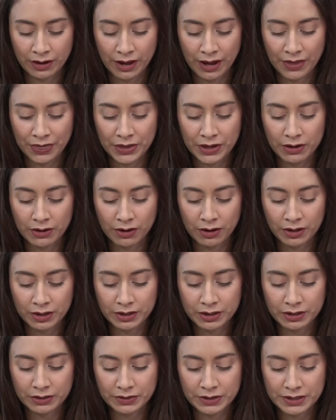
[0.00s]
and the ark
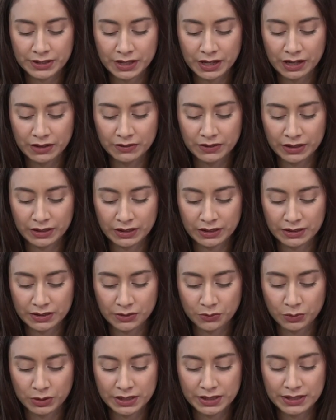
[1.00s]
of his covenant
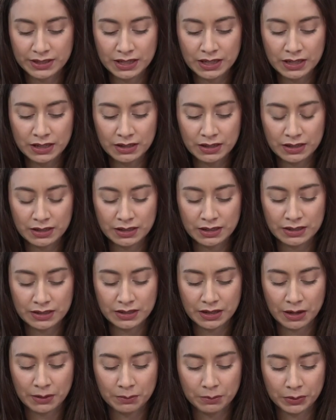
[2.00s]
was seen in his
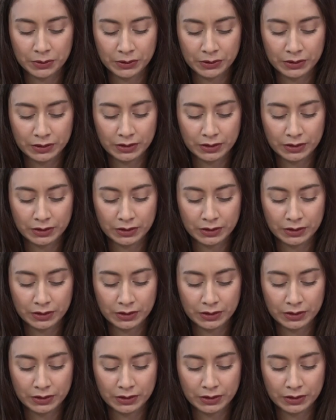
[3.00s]
temple.